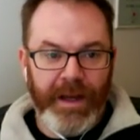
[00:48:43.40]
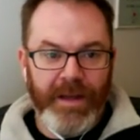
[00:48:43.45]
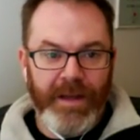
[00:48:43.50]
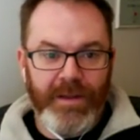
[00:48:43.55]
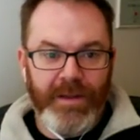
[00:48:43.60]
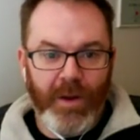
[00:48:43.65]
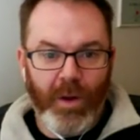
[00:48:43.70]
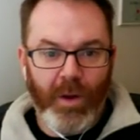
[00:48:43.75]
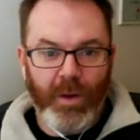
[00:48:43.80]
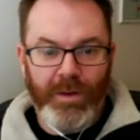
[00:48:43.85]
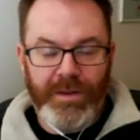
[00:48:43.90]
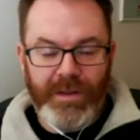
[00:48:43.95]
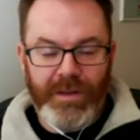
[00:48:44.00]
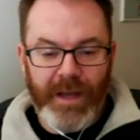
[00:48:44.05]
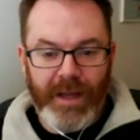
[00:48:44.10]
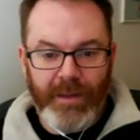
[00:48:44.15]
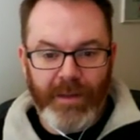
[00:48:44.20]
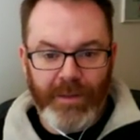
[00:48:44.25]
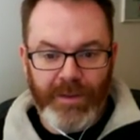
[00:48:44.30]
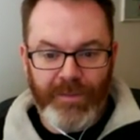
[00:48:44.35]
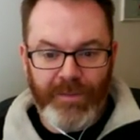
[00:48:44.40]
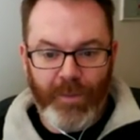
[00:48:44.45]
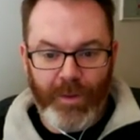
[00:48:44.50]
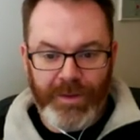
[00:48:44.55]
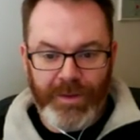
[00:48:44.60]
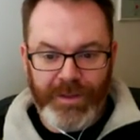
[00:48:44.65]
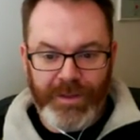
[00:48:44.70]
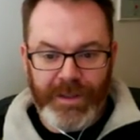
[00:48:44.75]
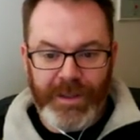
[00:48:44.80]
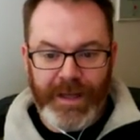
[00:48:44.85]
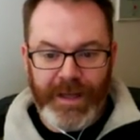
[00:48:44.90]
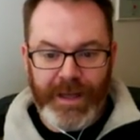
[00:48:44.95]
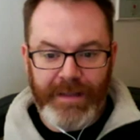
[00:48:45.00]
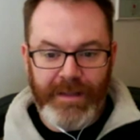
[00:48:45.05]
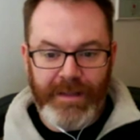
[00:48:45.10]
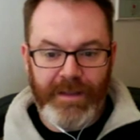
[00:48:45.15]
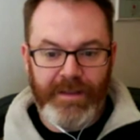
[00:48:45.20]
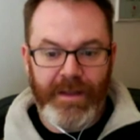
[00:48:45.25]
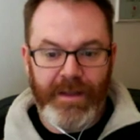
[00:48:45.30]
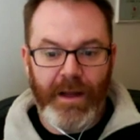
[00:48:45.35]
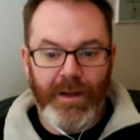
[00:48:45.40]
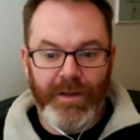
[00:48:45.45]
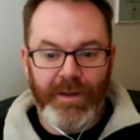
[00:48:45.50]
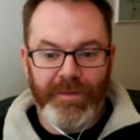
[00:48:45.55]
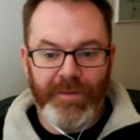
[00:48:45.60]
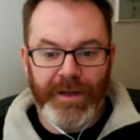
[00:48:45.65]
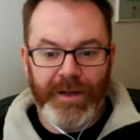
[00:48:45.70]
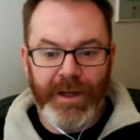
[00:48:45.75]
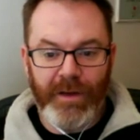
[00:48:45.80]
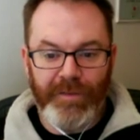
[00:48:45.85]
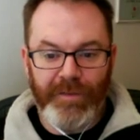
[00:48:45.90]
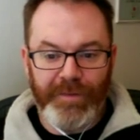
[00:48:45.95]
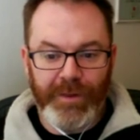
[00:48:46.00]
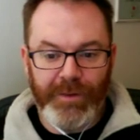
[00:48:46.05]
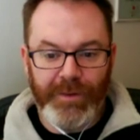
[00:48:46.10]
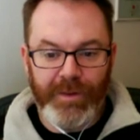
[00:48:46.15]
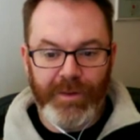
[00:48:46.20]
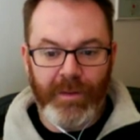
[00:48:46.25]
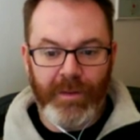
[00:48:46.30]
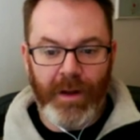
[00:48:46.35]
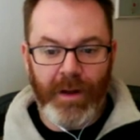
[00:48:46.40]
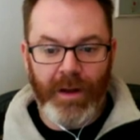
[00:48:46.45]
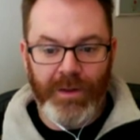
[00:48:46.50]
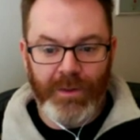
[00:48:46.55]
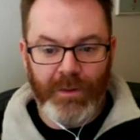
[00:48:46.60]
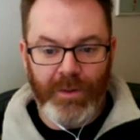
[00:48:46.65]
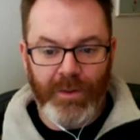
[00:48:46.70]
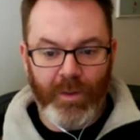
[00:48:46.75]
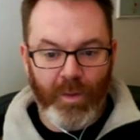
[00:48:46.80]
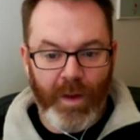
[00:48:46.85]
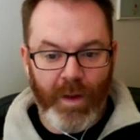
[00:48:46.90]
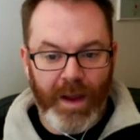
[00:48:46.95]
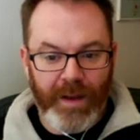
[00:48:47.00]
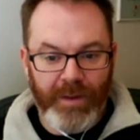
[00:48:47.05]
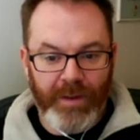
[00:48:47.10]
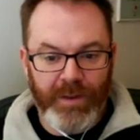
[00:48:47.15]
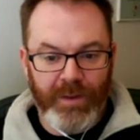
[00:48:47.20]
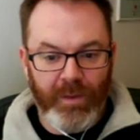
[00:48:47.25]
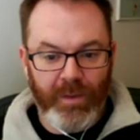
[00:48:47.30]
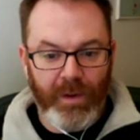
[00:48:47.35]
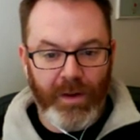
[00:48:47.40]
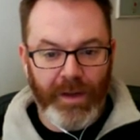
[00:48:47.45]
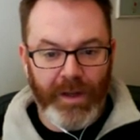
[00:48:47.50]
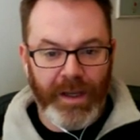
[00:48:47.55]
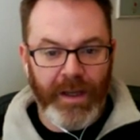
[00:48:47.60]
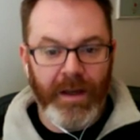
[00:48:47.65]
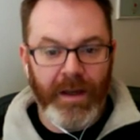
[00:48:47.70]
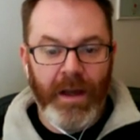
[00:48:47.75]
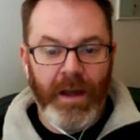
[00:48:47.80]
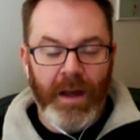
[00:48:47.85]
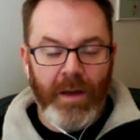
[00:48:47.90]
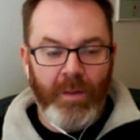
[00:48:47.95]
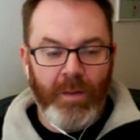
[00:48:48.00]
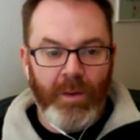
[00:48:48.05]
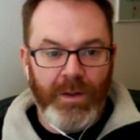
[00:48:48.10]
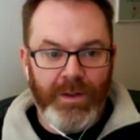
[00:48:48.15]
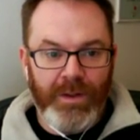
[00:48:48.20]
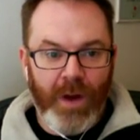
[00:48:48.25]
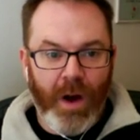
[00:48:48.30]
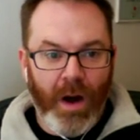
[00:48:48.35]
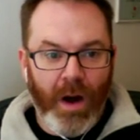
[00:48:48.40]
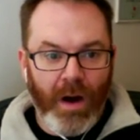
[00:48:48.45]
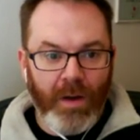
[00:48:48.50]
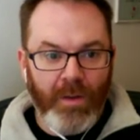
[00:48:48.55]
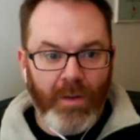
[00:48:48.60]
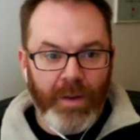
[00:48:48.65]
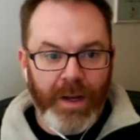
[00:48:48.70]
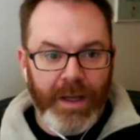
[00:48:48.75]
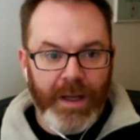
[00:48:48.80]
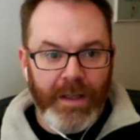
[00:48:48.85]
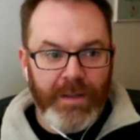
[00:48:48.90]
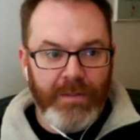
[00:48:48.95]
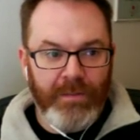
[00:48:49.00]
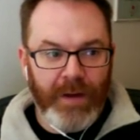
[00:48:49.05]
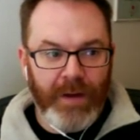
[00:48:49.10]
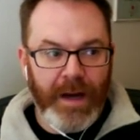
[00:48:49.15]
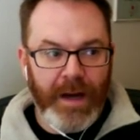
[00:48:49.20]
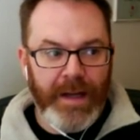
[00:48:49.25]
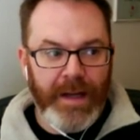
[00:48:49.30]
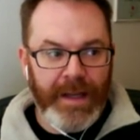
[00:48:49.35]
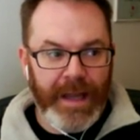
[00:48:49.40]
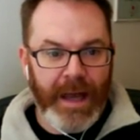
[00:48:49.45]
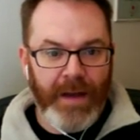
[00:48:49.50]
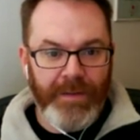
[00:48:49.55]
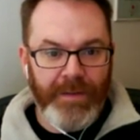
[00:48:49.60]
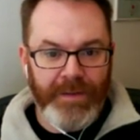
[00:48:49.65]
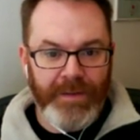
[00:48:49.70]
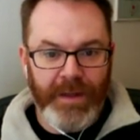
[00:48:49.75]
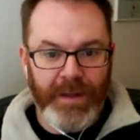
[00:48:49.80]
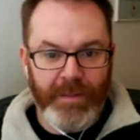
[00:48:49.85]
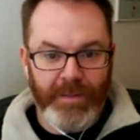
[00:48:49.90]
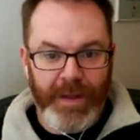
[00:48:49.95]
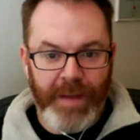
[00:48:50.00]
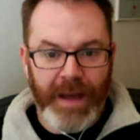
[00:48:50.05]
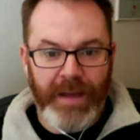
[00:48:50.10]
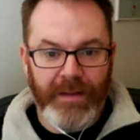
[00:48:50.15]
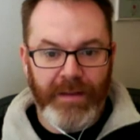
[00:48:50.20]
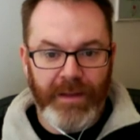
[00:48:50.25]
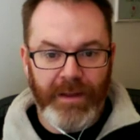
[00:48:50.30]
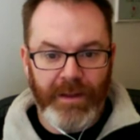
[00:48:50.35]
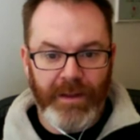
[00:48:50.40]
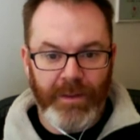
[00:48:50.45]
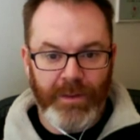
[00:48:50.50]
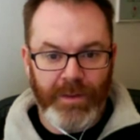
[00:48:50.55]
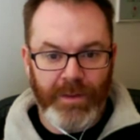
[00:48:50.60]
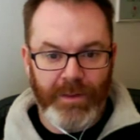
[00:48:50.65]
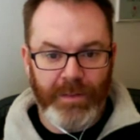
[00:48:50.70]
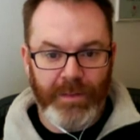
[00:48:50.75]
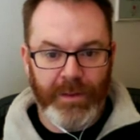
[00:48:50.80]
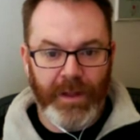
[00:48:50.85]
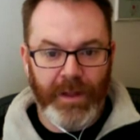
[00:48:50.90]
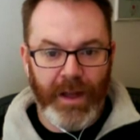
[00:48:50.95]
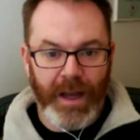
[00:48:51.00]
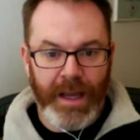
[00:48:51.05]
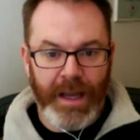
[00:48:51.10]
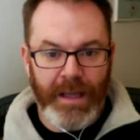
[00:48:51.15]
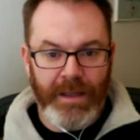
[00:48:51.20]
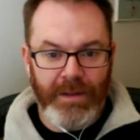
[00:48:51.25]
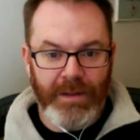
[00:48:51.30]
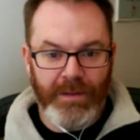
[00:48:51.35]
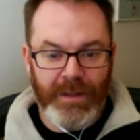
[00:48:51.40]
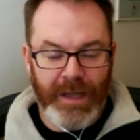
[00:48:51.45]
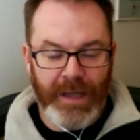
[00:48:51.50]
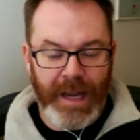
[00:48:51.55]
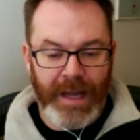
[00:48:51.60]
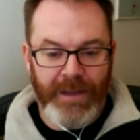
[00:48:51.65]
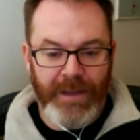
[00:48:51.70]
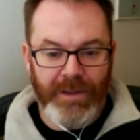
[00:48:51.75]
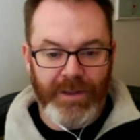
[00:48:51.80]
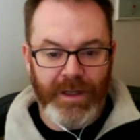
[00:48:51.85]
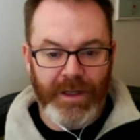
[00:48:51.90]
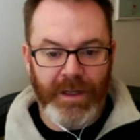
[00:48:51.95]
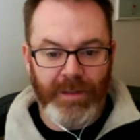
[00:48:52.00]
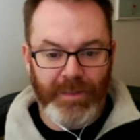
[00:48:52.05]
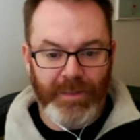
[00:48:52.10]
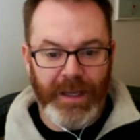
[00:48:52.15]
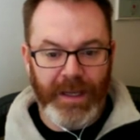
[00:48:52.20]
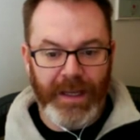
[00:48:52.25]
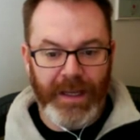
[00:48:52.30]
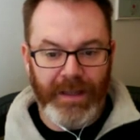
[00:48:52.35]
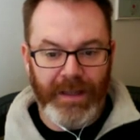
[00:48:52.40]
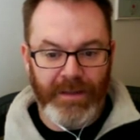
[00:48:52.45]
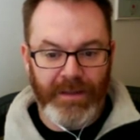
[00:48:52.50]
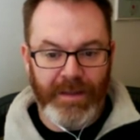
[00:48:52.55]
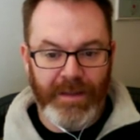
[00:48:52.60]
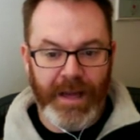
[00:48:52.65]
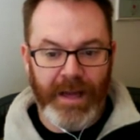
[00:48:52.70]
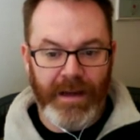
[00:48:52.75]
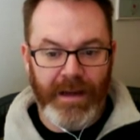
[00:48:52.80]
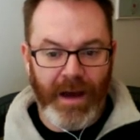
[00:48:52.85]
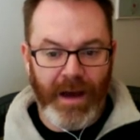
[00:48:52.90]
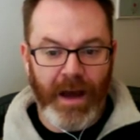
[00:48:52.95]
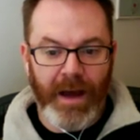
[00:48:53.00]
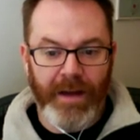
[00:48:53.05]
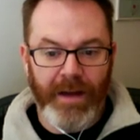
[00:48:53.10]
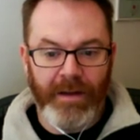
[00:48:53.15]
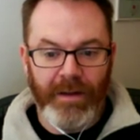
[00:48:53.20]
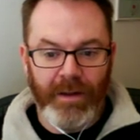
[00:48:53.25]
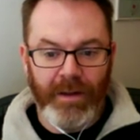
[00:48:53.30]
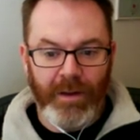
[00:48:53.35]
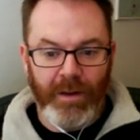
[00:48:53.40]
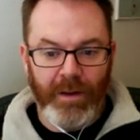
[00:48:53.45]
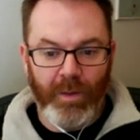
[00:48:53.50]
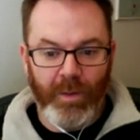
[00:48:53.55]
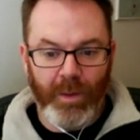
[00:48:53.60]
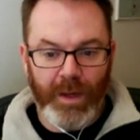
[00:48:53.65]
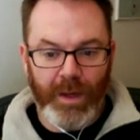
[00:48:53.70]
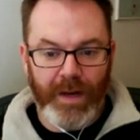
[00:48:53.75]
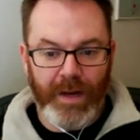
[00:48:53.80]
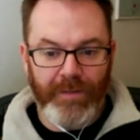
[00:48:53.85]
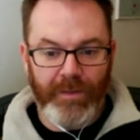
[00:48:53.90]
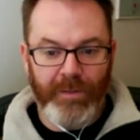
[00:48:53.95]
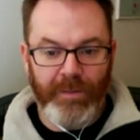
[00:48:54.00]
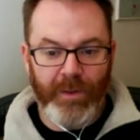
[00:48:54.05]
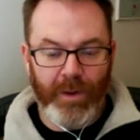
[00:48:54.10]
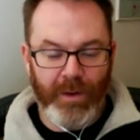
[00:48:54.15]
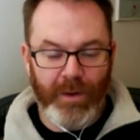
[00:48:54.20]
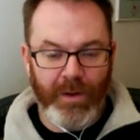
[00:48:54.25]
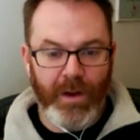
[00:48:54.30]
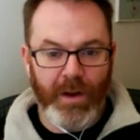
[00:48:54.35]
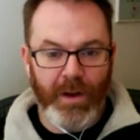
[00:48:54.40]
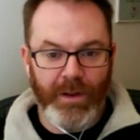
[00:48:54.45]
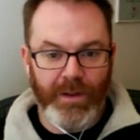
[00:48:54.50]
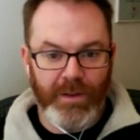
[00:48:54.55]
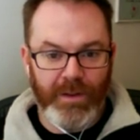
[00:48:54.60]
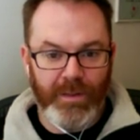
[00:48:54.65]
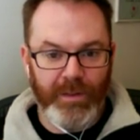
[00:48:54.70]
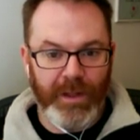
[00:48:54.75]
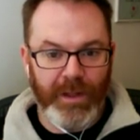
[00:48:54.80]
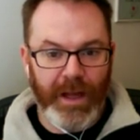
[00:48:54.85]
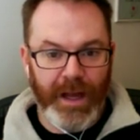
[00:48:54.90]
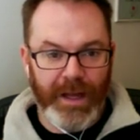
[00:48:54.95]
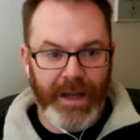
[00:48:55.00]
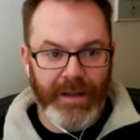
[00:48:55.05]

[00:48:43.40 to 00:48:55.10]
the whole site was forced into SSL, the video filter module, the way it was working, was always writing out the embed that you were supplying using HTTP and not whatever protocol you supplied.